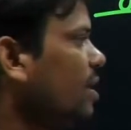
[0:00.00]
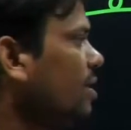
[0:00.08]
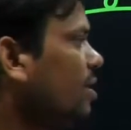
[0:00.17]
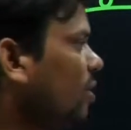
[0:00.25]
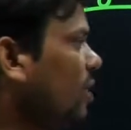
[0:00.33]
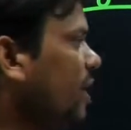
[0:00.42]

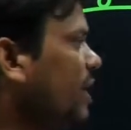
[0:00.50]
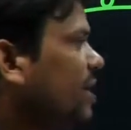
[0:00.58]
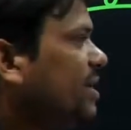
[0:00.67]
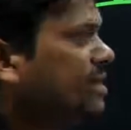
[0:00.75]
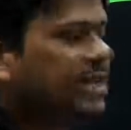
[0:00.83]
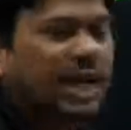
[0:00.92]
Okay,
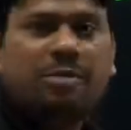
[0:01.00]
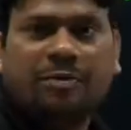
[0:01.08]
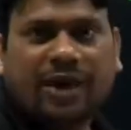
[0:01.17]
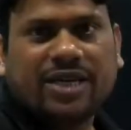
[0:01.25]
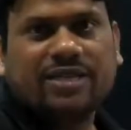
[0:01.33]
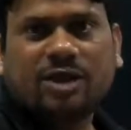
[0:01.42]
tell me
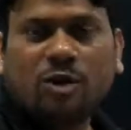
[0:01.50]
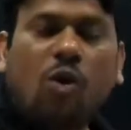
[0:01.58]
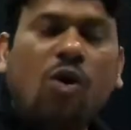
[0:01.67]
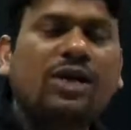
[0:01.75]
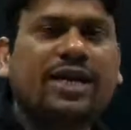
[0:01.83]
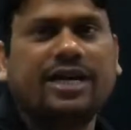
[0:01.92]
fast.
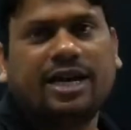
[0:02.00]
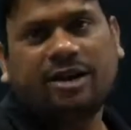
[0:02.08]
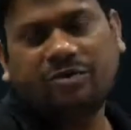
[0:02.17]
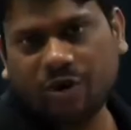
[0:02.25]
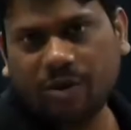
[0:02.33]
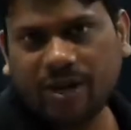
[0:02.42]
Holding current
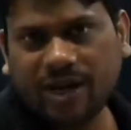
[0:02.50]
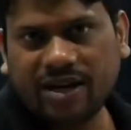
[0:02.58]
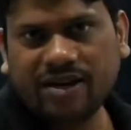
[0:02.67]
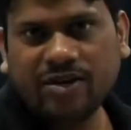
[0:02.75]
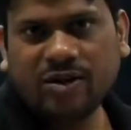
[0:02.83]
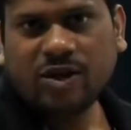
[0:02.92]
phenomena.
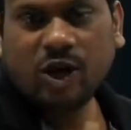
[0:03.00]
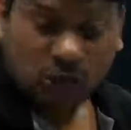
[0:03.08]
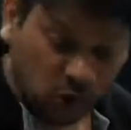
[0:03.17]
So